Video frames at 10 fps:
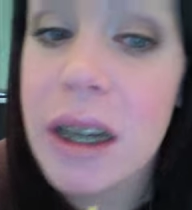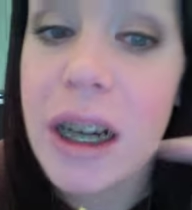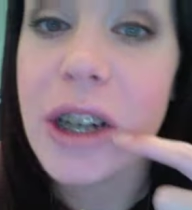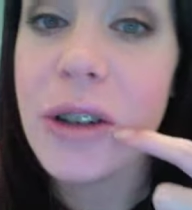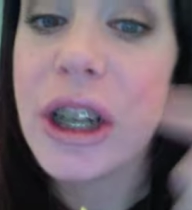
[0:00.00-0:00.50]

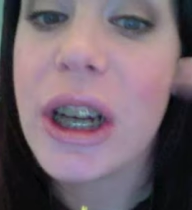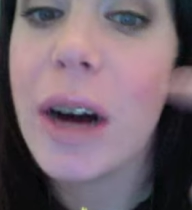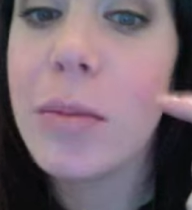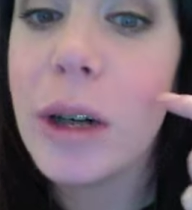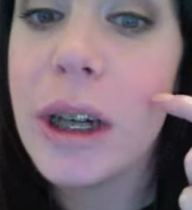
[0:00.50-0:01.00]
I do the
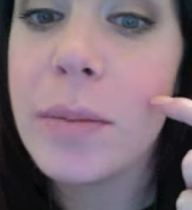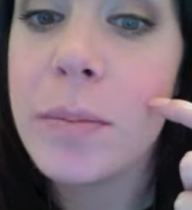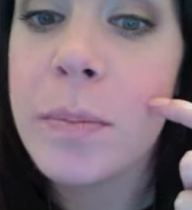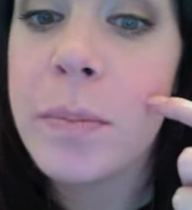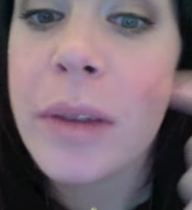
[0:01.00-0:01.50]
top one
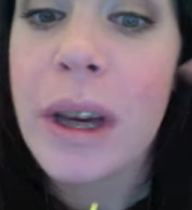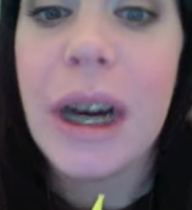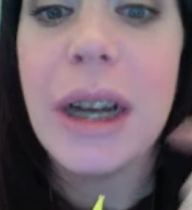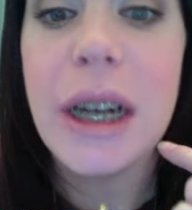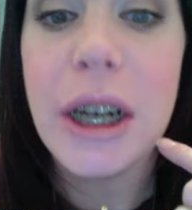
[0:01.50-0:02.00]

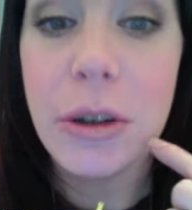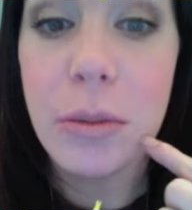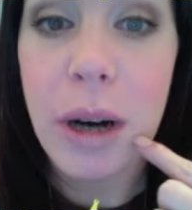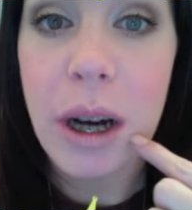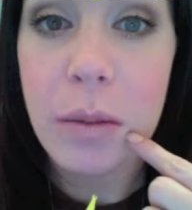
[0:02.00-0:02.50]
and then I do the
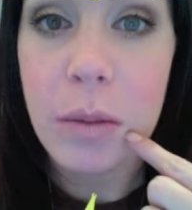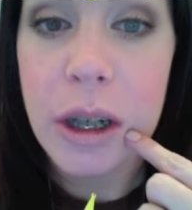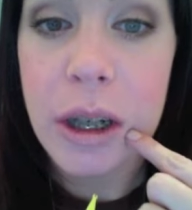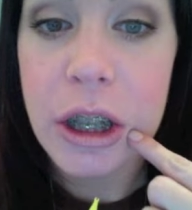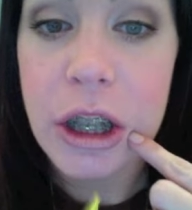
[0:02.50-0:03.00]
bottom
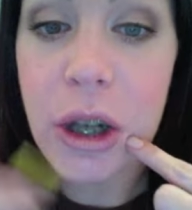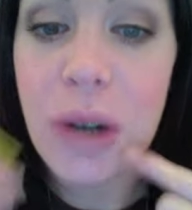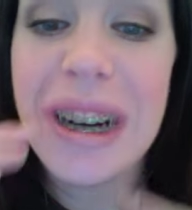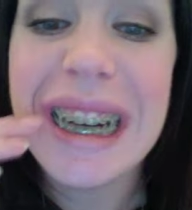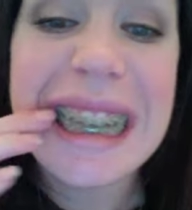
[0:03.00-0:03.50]
one.
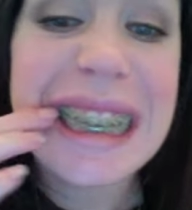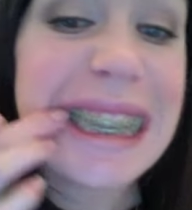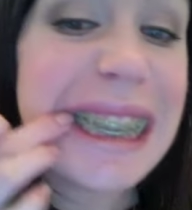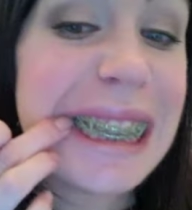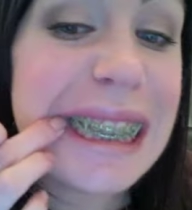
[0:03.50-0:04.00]
So
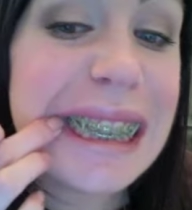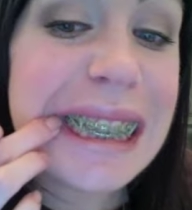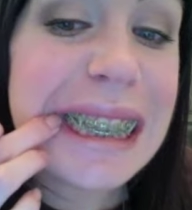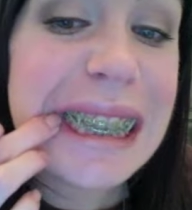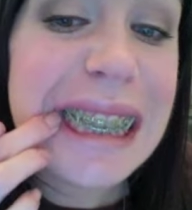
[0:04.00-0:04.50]

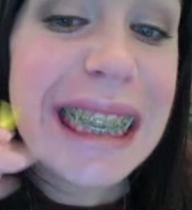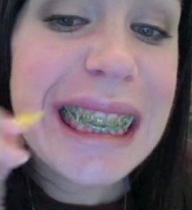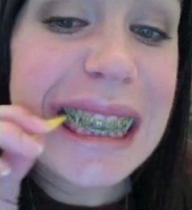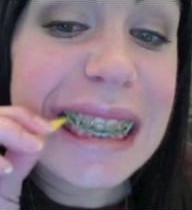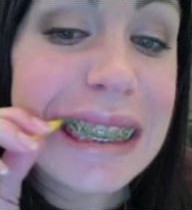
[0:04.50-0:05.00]
these
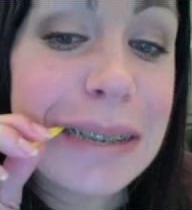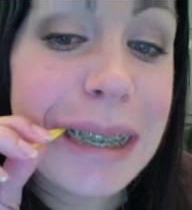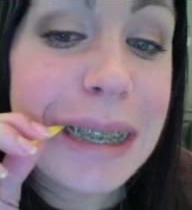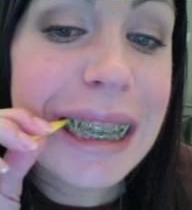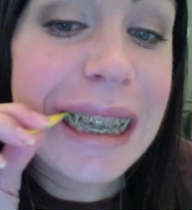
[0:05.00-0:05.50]
actually
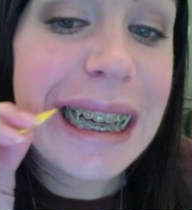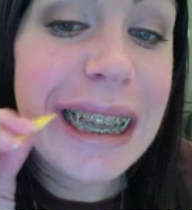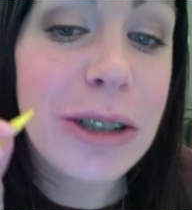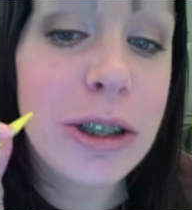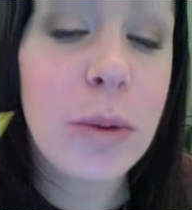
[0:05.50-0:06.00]
make
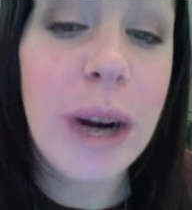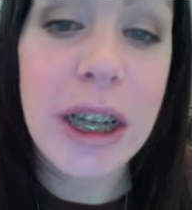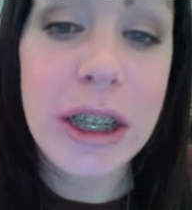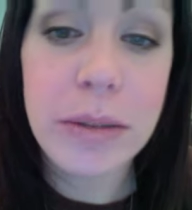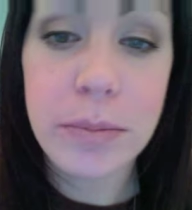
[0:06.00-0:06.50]
little
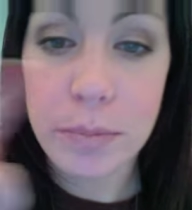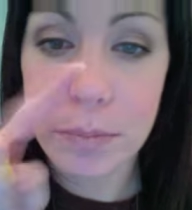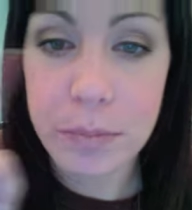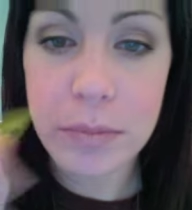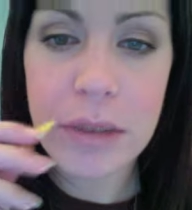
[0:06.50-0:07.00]
squares.
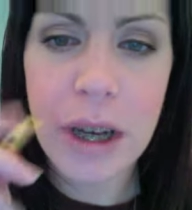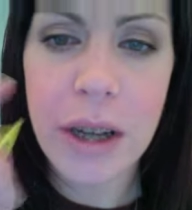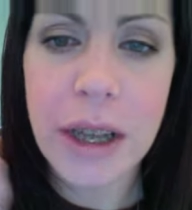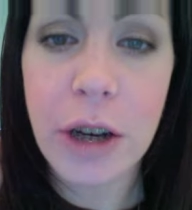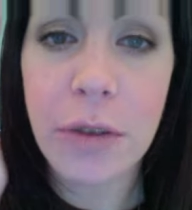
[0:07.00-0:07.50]

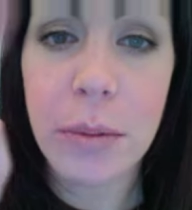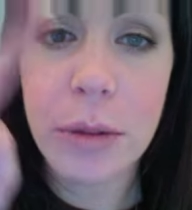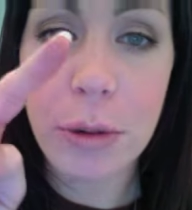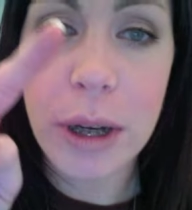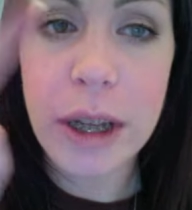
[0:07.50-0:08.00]
They go from
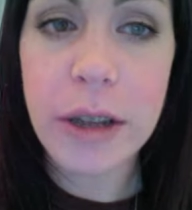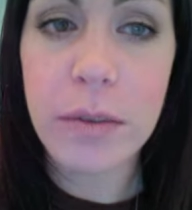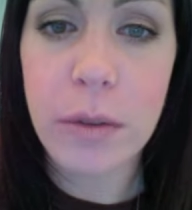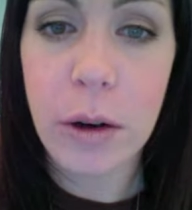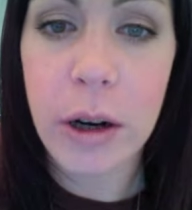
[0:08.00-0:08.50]
3 to
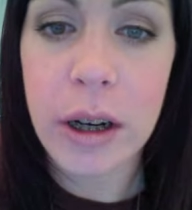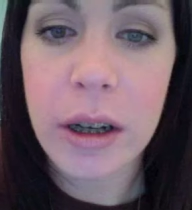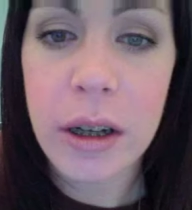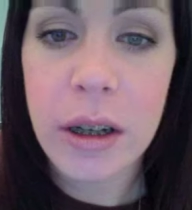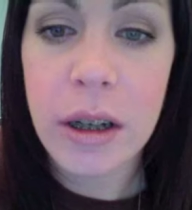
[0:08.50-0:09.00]
4
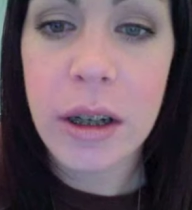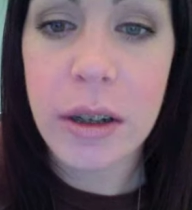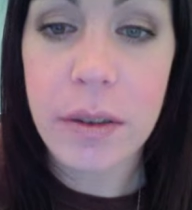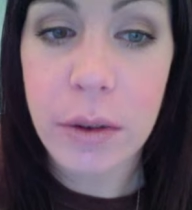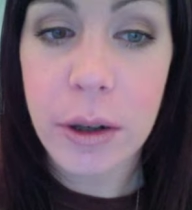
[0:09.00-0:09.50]

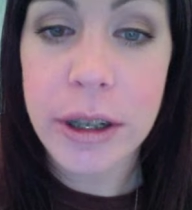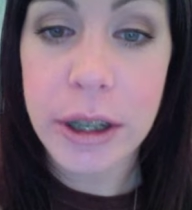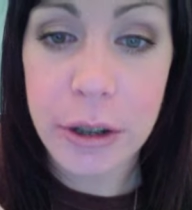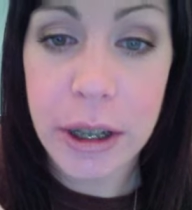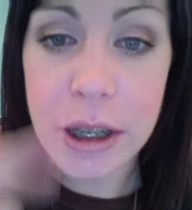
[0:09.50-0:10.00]
to 4 to
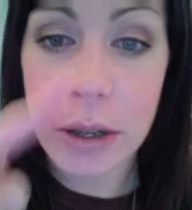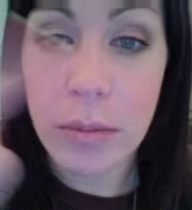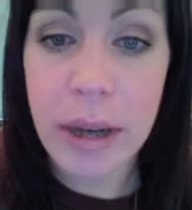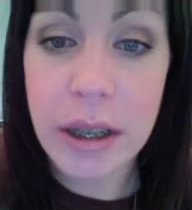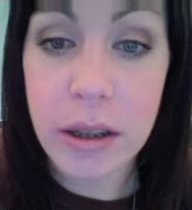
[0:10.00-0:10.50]
3. So it
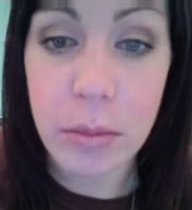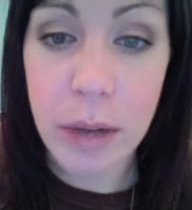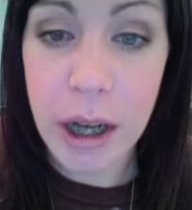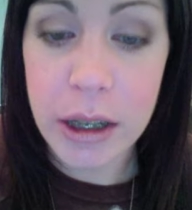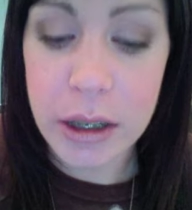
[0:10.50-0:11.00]
makes a little
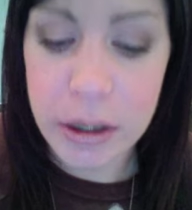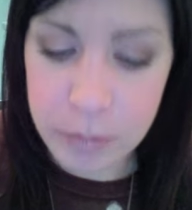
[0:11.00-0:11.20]
box.